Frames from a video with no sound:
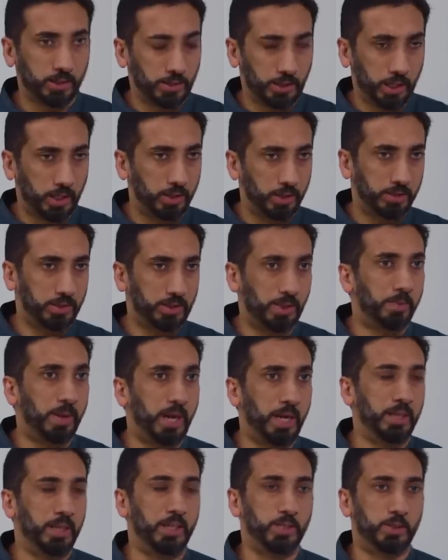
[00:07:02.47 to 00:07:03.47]
just share some
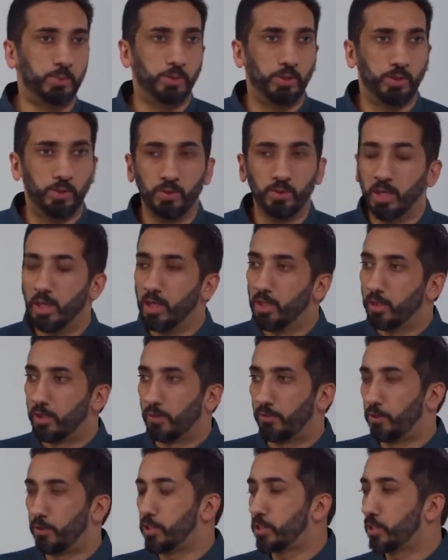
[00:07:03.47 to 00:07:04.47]
highlights with you.
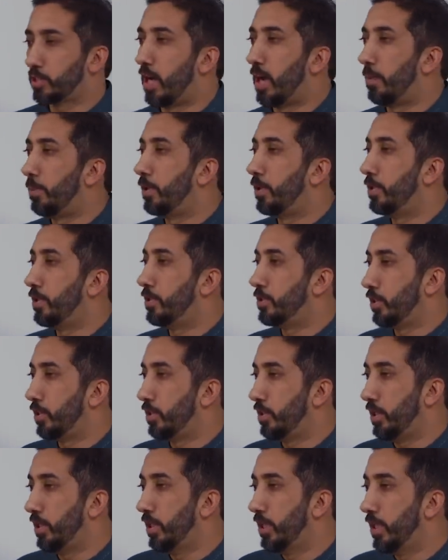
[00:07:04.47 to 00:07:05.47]
The first stop on their
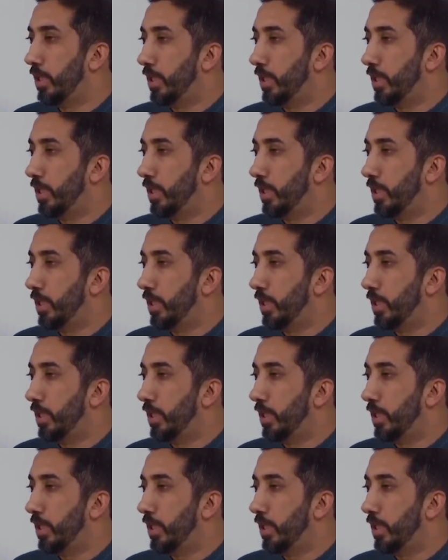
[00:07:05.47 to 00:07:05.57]
journey,